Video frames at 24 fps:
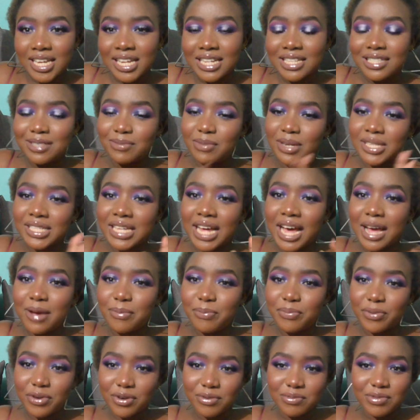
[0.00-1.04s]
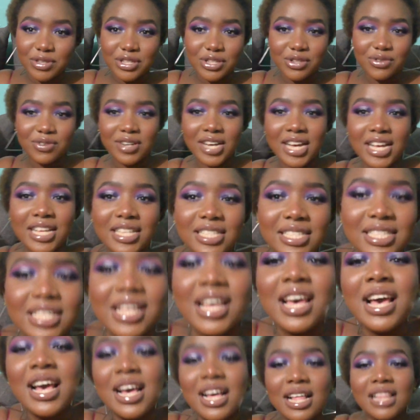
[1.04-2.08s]
heels but I promise you guys
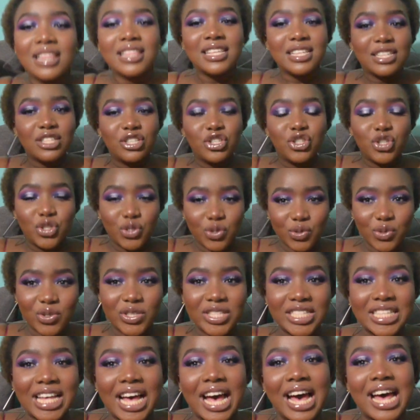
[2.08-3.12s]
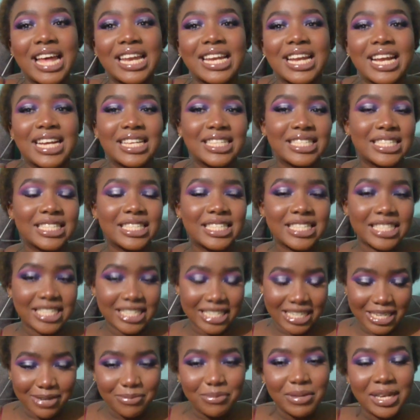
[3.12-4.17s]
these shoes are
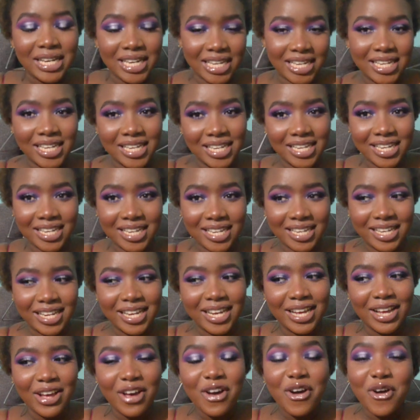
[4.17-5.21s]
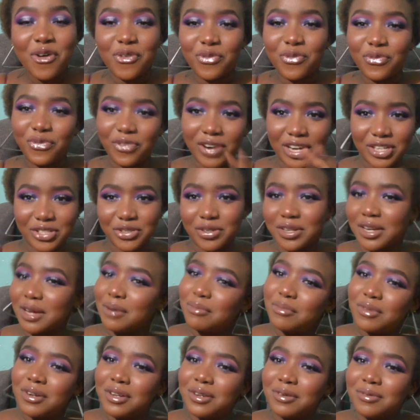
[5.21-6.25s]
extremely
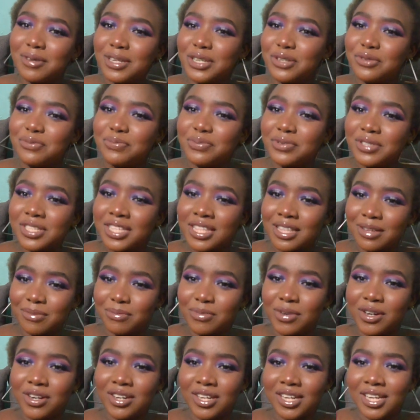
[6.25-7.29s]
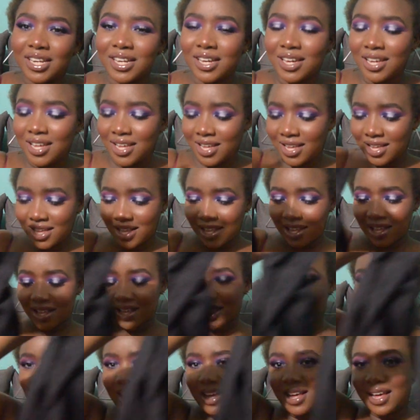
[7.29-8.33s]
fashionable when you put them on
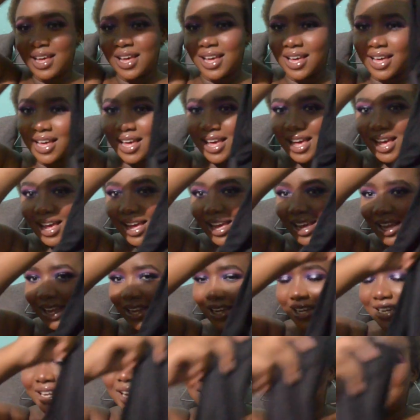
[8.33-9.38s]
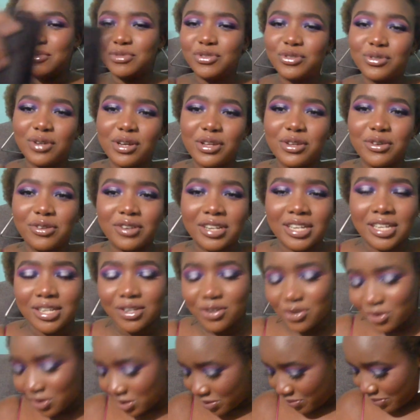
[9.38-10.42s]
and I'm sure you, re
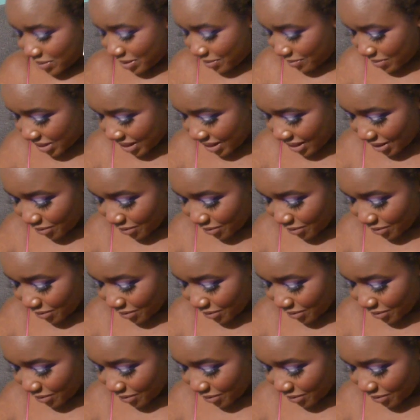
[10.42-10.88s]
you remember